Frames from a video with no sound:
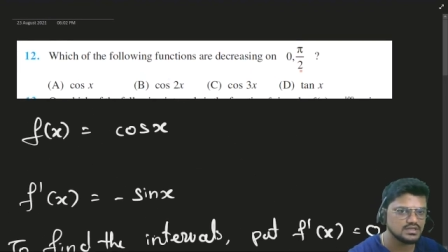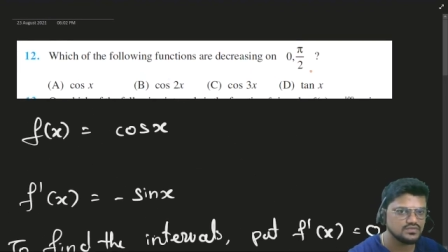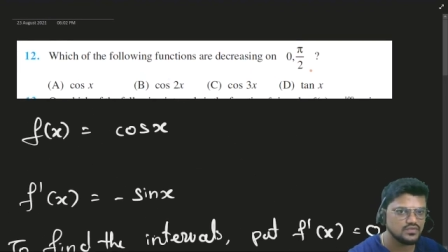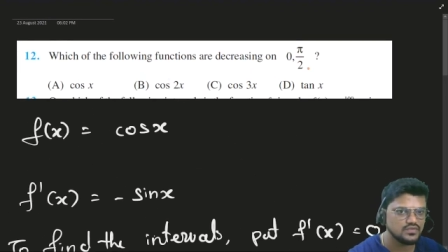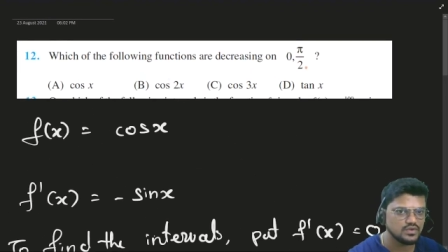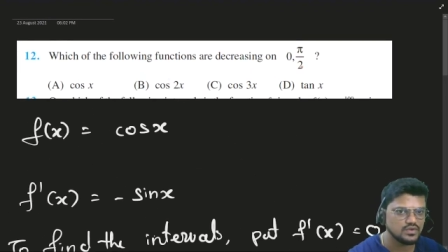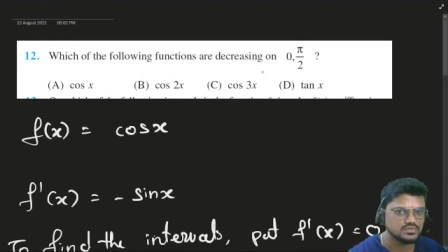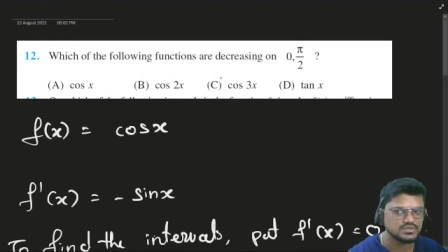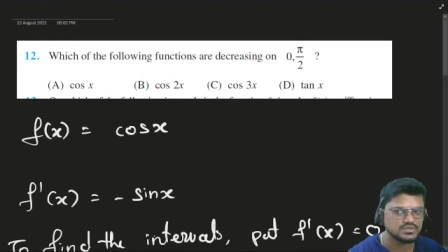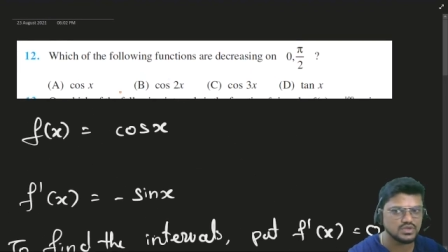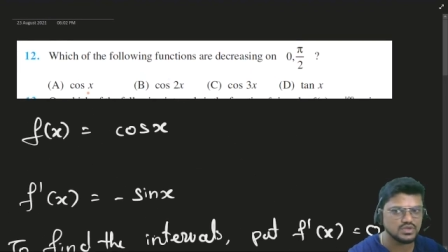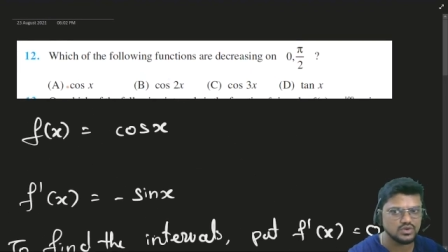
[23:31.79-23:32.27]

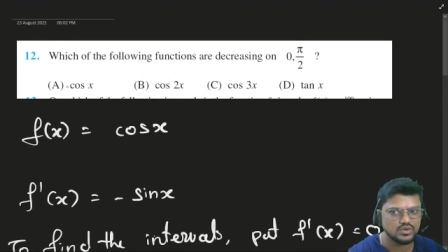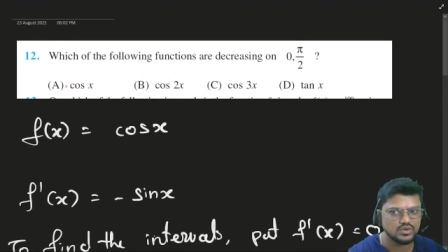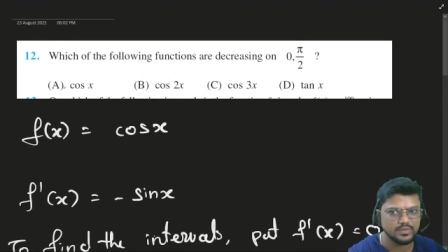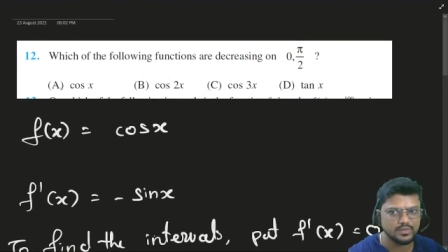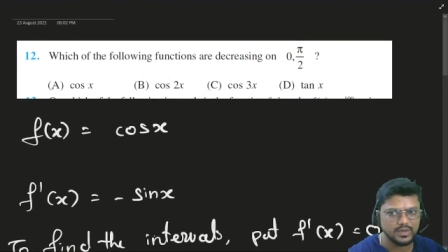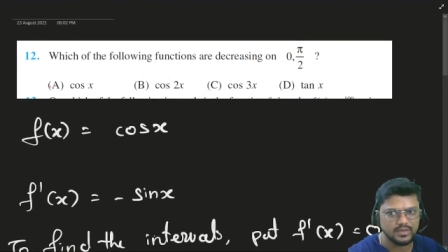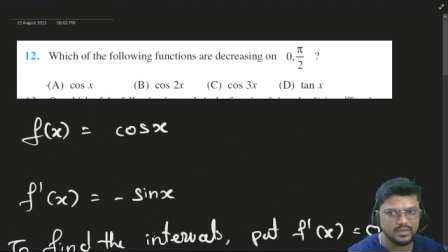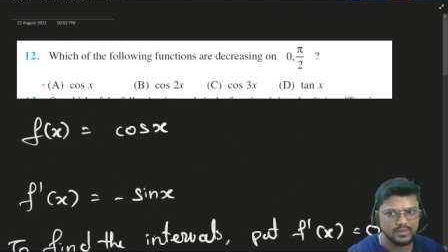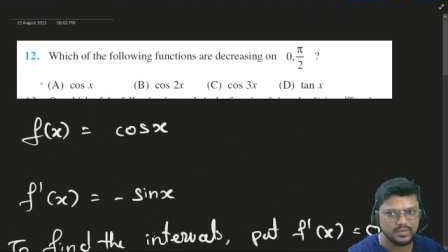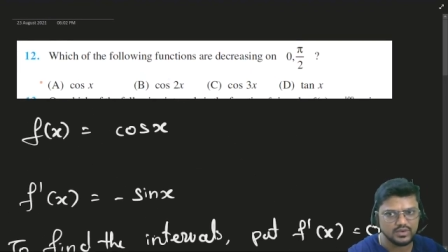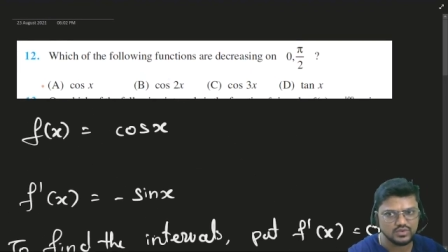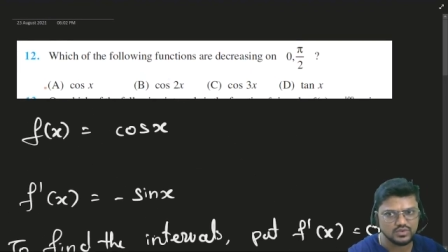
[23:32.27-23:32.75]
from 0 to
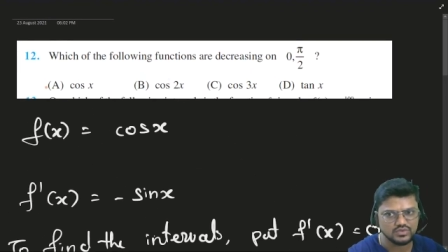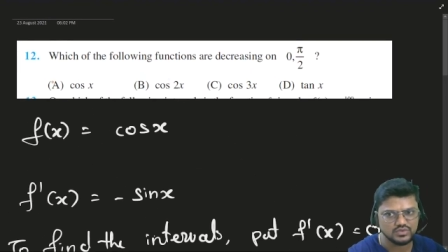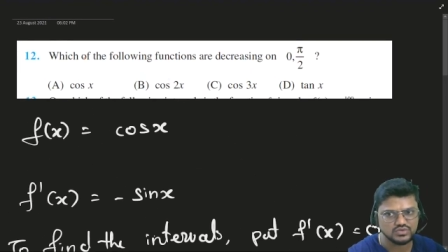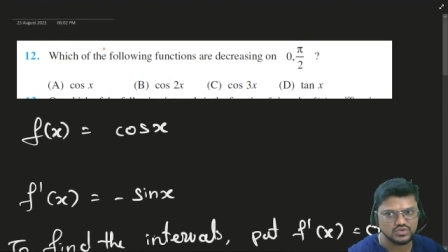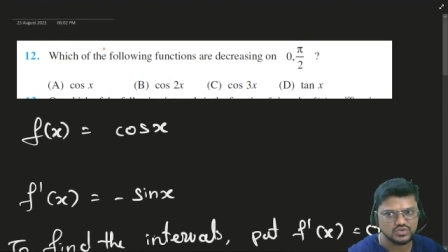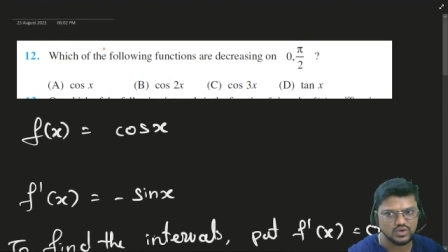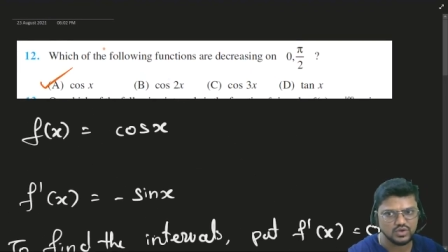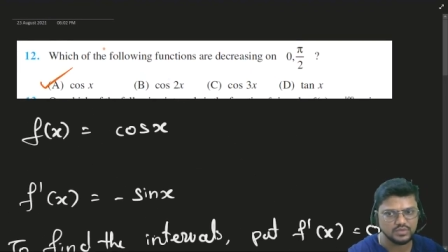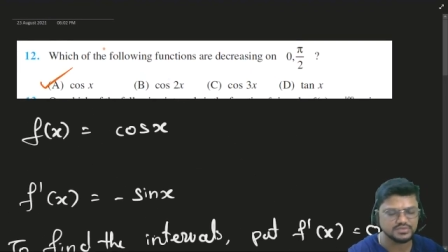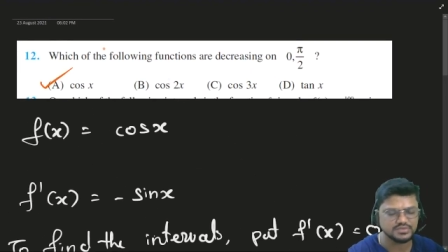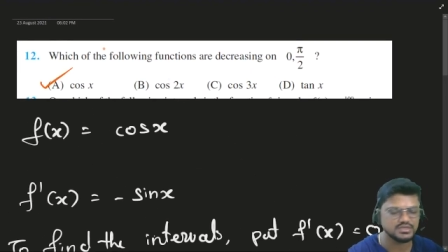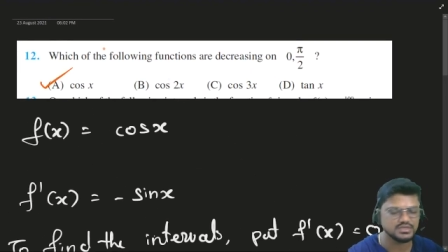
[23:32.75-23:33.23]
pi by 2?
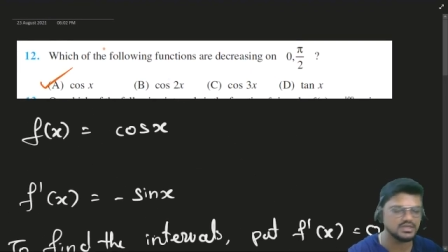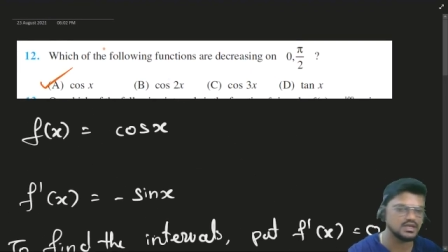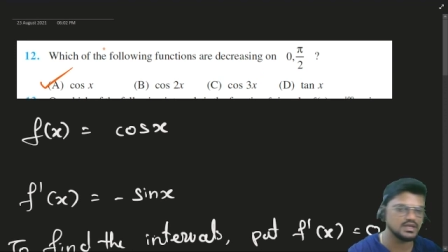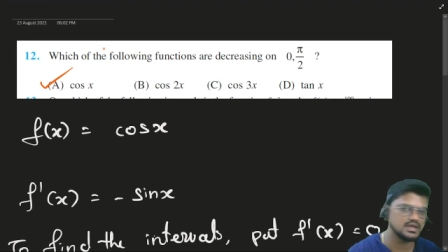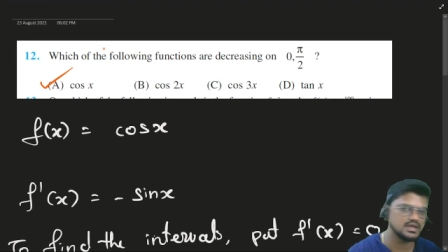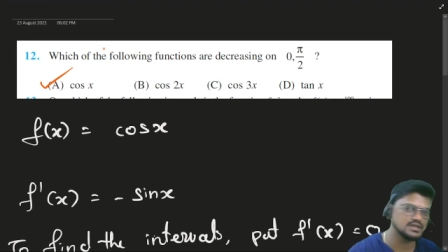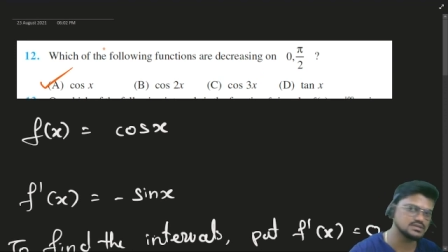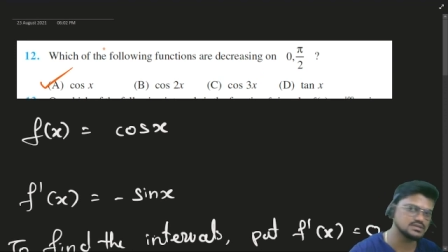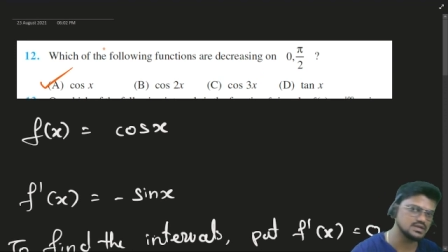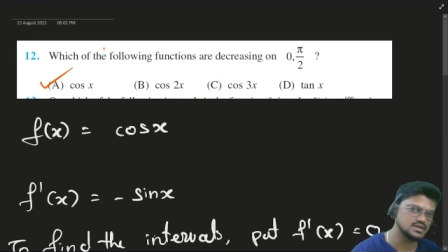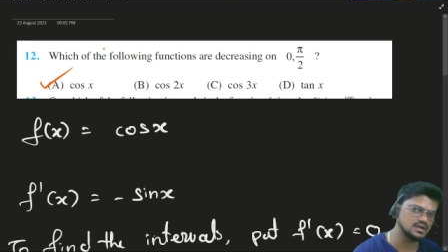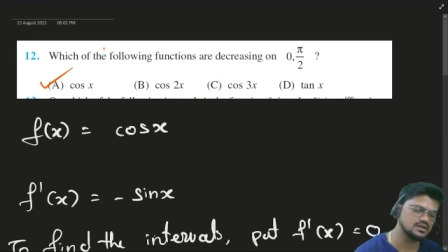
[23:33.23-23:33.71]
So option
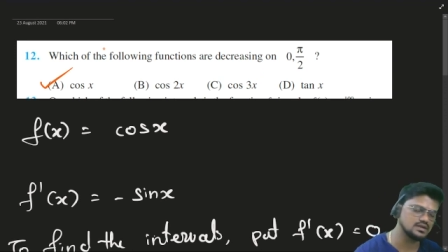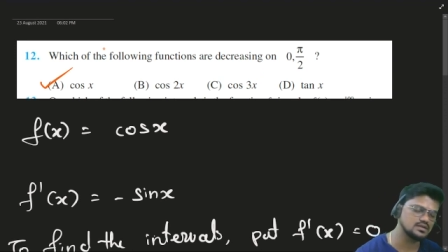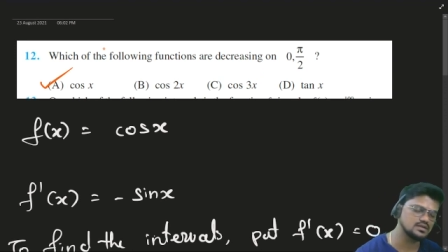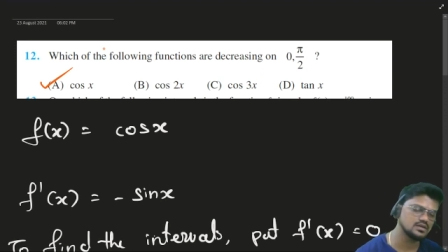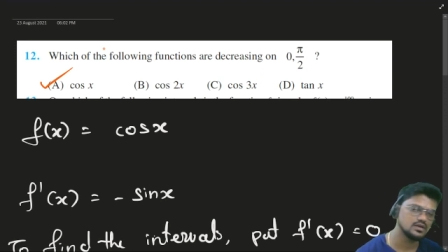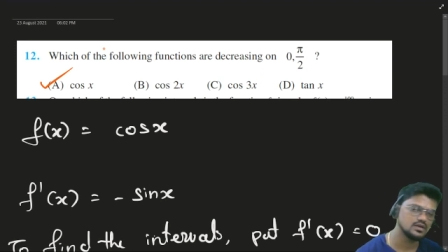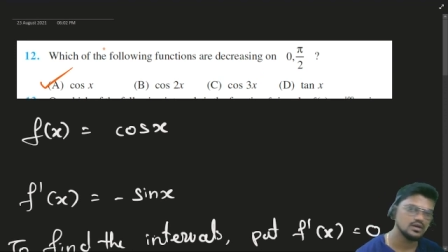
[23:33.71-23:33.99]
A is right.